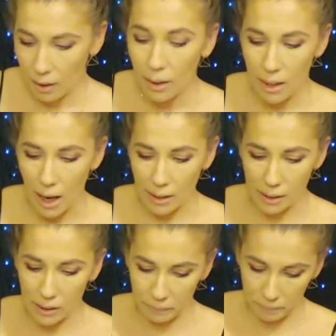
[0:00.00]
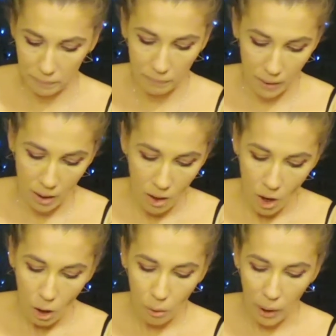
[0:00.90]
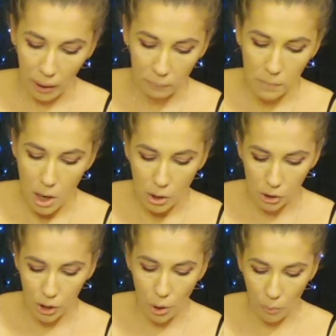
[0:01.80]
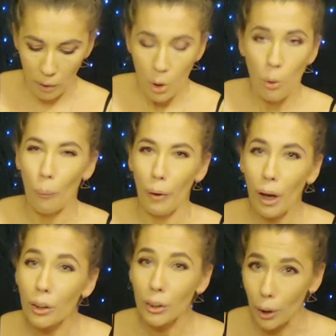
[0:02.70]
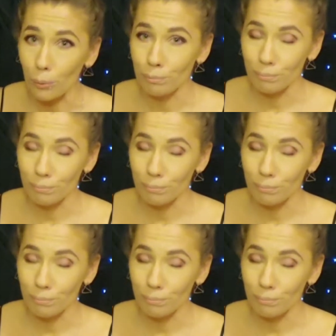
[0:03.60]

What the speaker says: Yes. Okay, so we all know